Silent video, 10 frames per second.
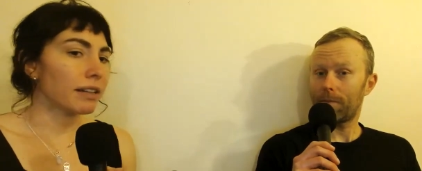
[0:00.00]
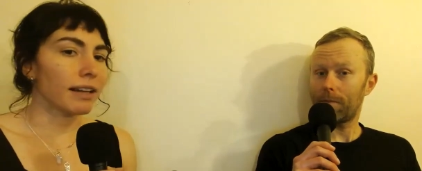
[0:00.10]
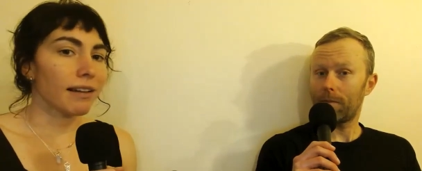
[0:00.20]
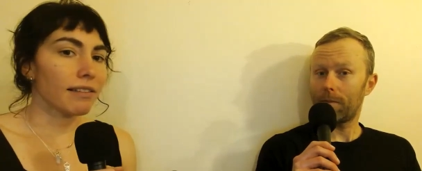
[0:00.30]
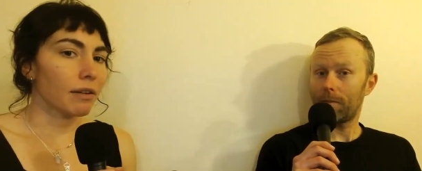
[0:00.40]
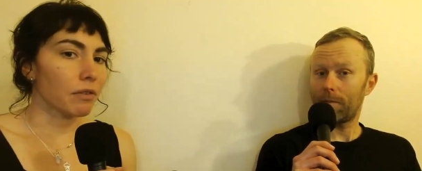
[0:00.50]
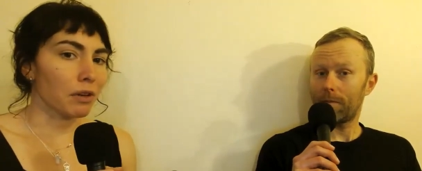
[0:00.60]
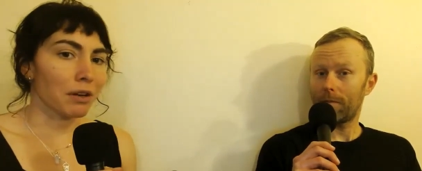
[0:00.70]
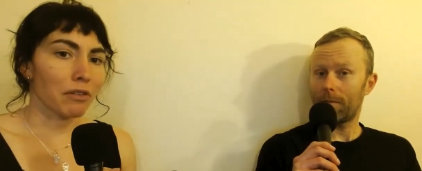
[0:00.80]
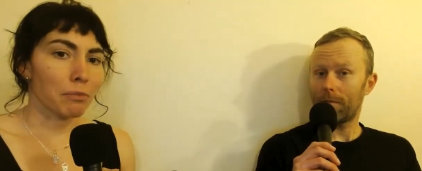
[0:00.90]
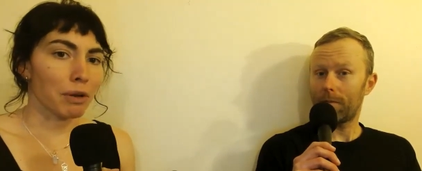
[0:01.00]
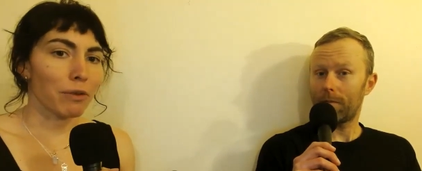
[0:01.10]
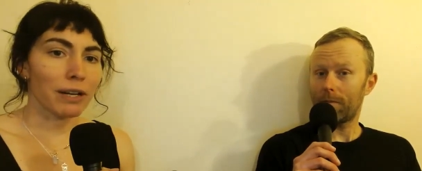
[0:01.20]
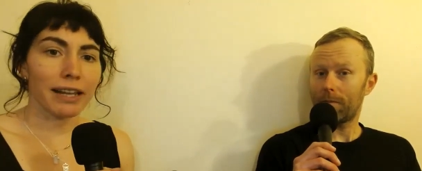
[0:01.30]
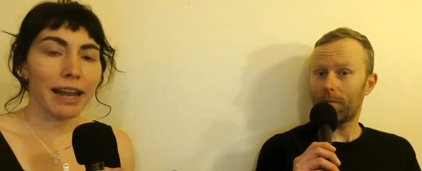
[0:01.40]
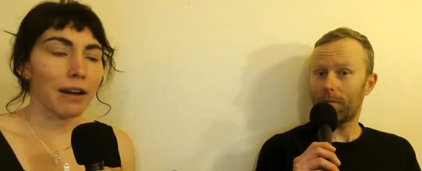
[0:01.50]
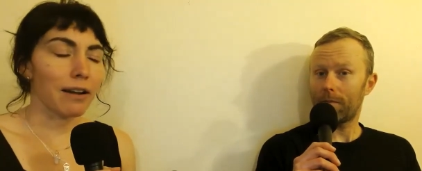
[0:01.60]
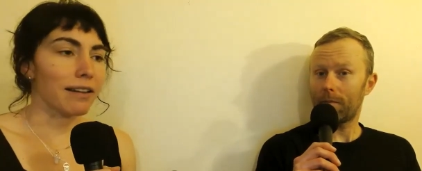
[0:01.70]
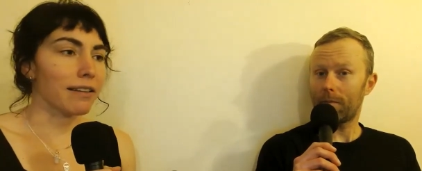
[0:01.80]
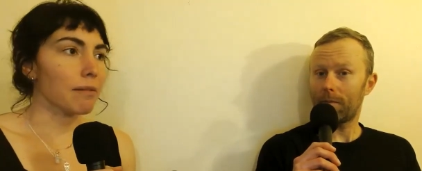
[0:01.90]
Speaker 1: podcast I was on. I was on my friend
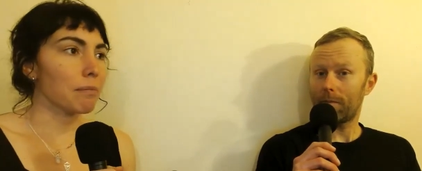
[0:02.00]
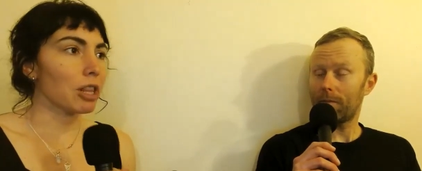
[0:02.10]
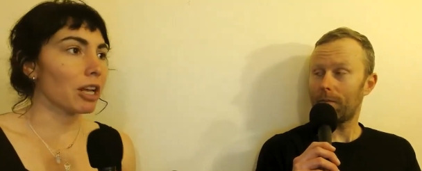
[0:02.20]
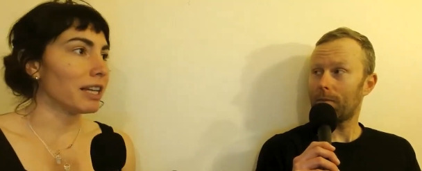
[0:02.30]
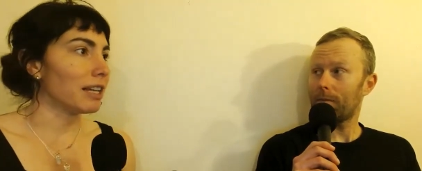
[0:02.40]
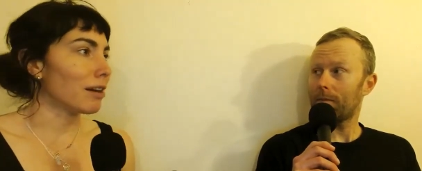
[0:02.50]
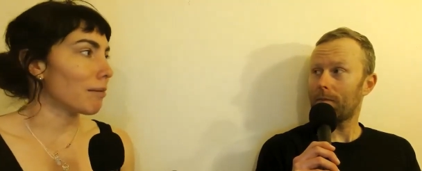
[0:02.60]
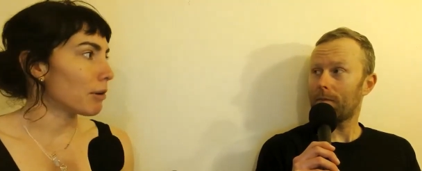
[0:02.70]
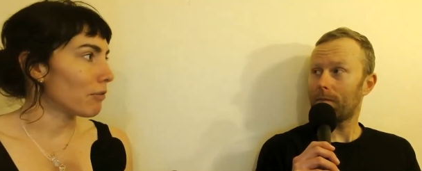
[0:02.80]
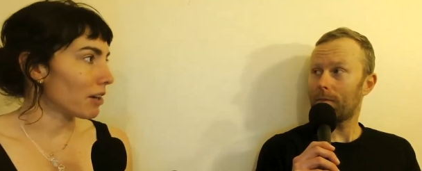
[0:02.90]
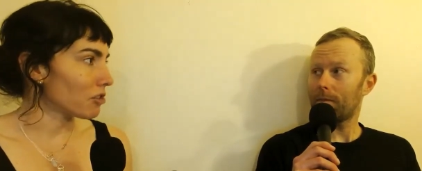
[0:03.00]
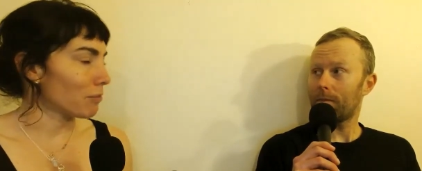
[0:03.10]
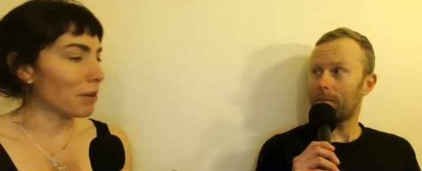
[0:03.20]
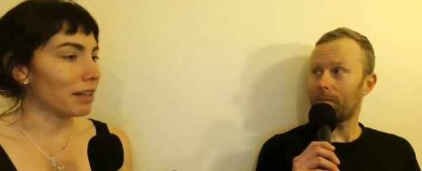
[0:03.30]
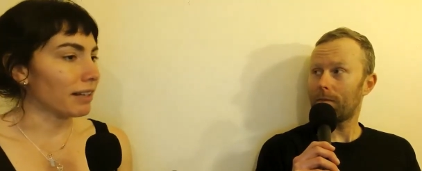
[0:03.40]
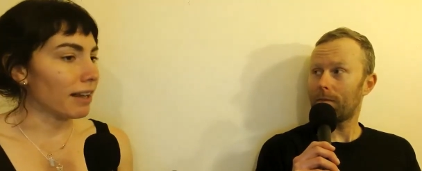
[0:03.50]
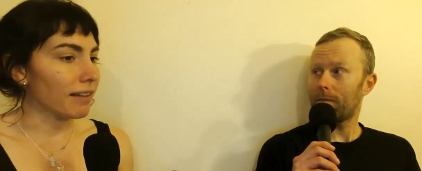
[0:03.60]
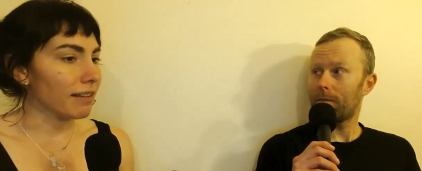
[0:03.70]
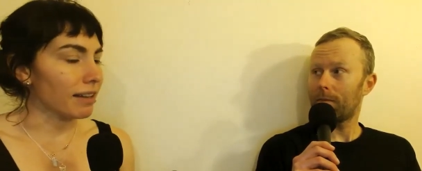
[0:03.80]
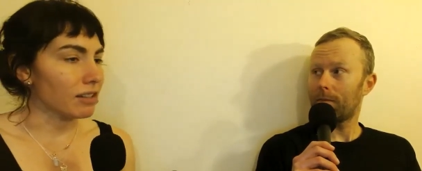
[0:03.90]
Carrie's Plucky Not Perfection
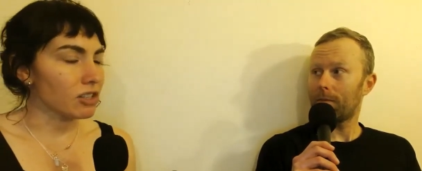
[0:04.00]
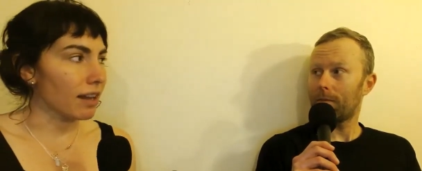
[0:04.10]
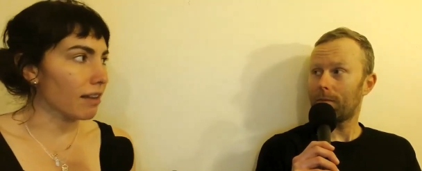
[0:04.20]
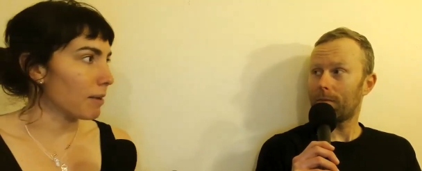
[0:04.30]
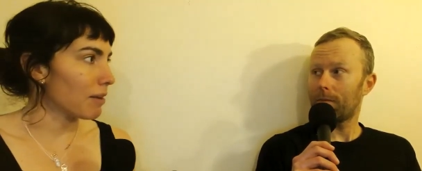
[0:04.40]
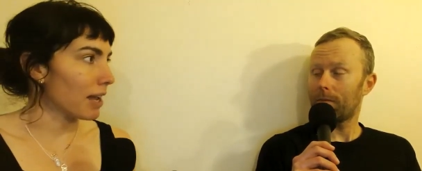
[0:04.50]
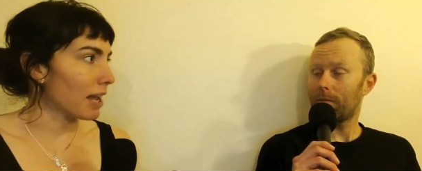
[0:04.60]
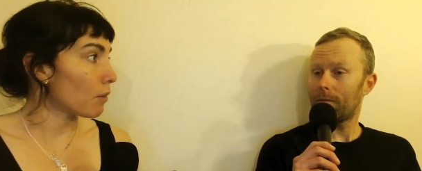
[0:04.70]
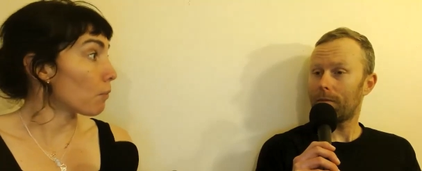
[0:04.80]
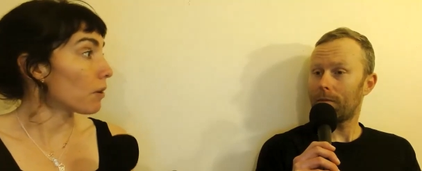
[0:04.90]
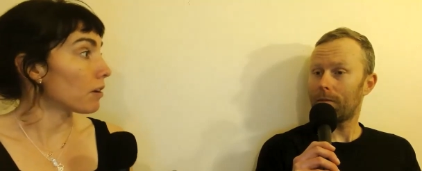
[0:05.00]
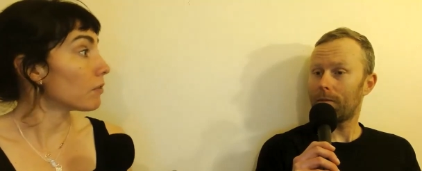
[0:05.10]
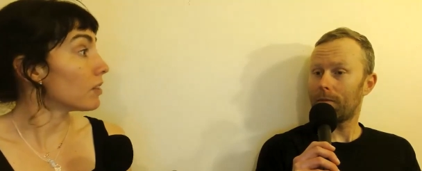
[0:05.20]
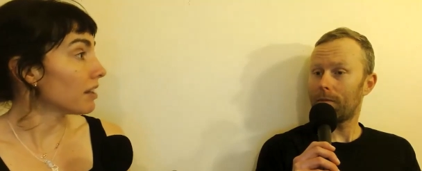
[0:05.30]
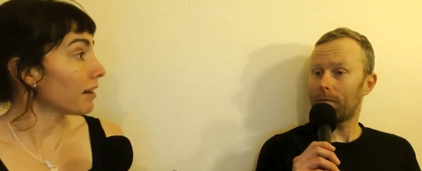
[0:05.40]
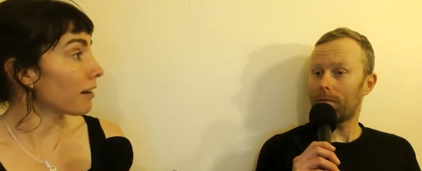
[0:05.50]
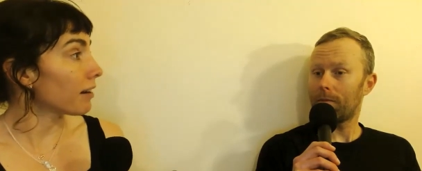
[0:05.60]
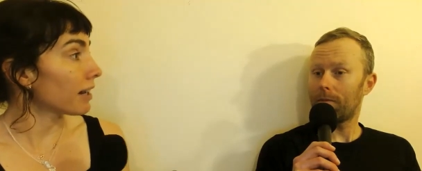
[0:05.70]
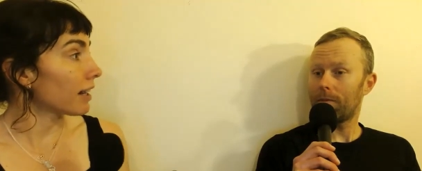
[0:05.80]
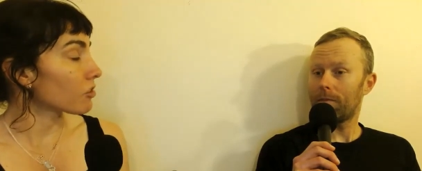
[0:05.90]
podcast, and she asked me if I had a word of the year.
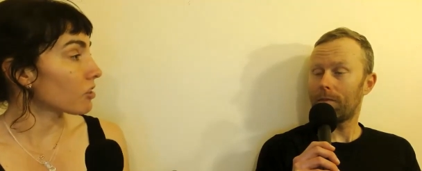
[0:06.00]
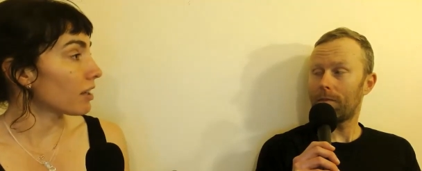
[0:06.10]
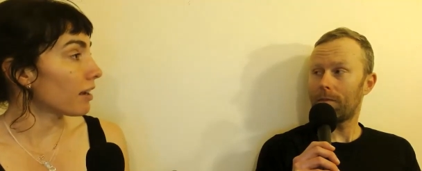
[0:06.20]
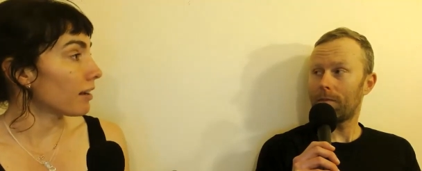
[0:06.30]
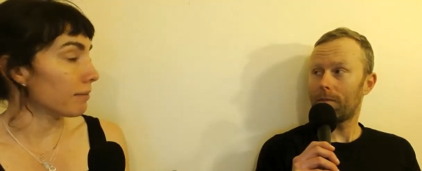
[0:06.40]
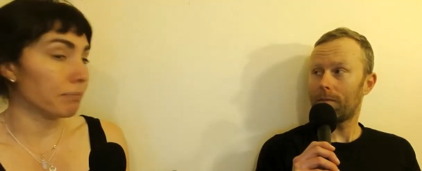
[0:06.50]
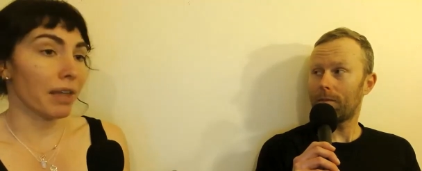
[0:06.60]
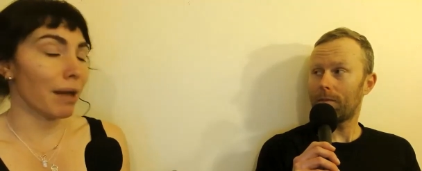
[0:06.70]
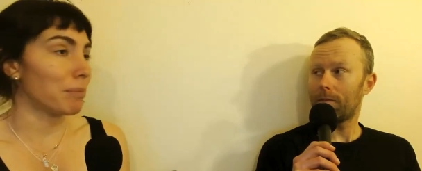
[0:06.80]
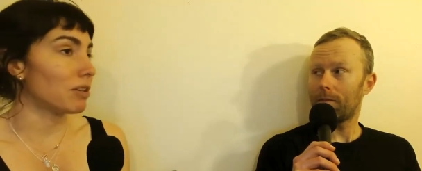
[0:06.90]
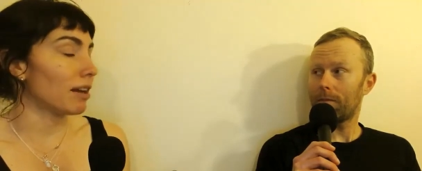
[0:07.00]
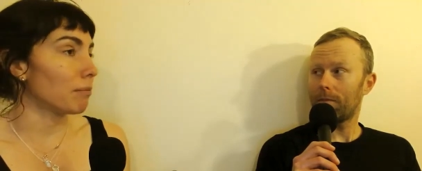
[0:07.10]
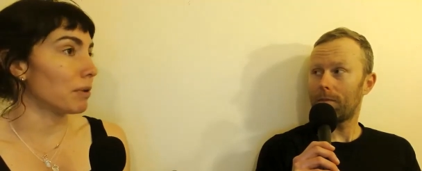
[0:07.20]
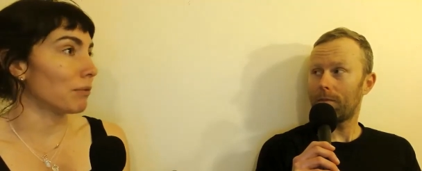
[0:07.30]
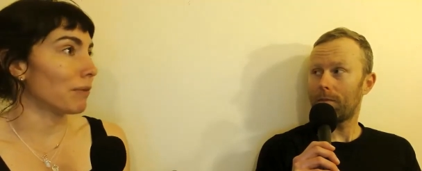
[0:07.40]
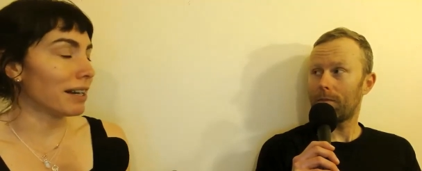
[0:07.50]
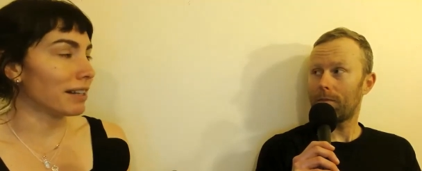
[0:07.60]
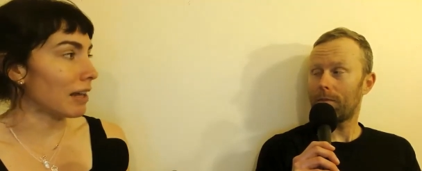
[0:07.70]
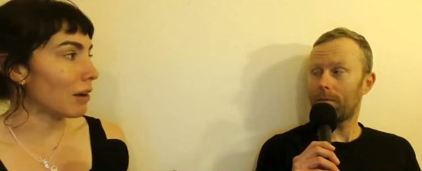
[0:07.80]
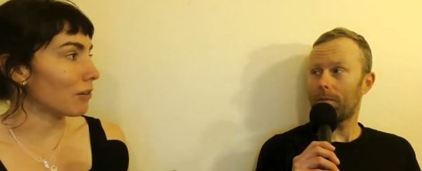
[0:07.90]
And actually, I happened to have been
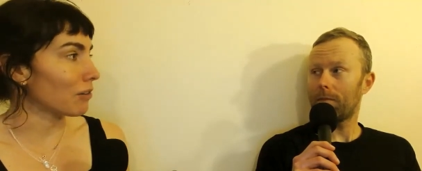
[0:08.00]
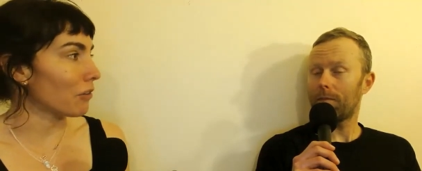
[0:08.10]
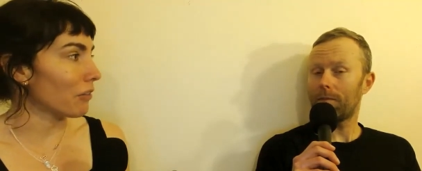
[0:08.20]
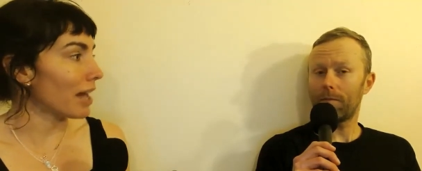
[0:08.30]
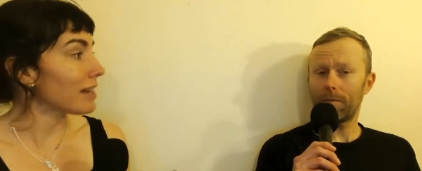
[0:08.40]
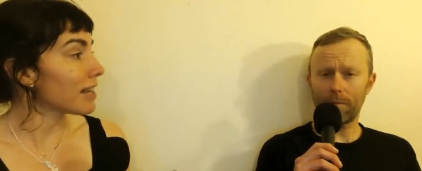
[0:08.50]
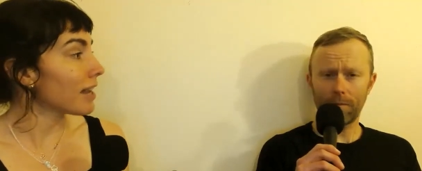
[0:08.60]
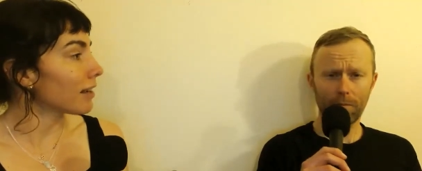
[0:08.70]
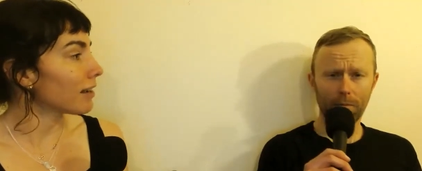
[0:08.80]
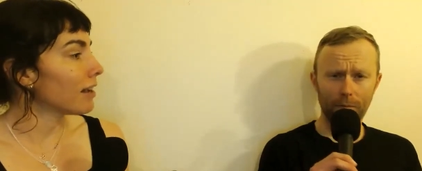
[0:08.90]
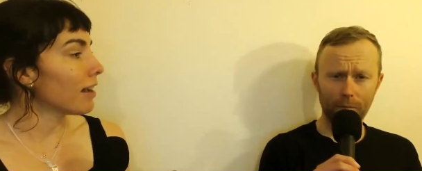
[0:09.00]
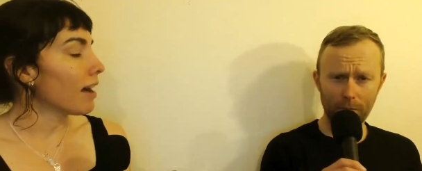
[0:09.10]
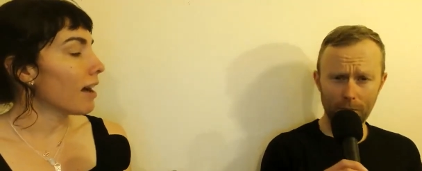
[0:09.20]
writing that article that day.